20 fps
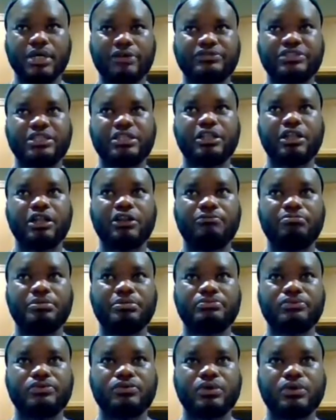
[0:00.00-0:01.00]
I've seen a lot of
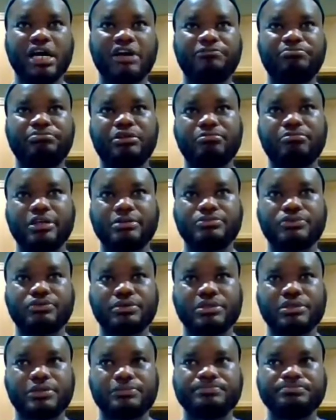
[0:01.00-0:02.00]
people have problems
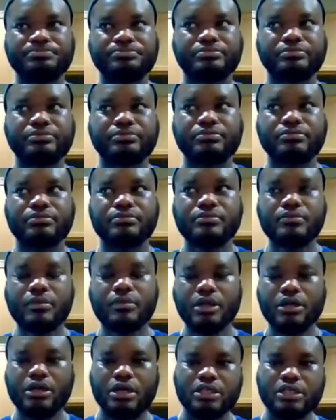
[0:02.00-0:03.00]
with
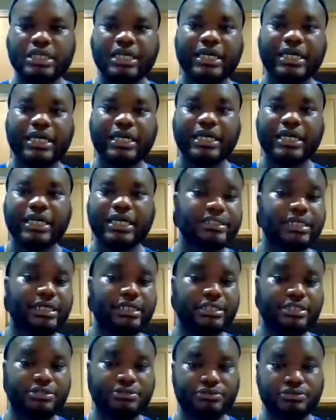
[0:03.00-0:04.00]
the kind of yeast that
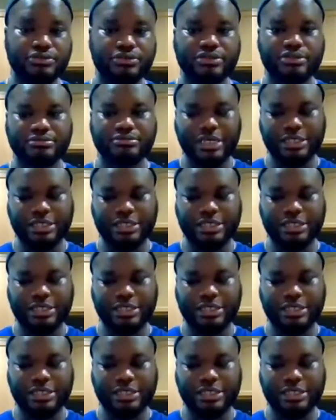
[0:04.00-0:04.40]
they use.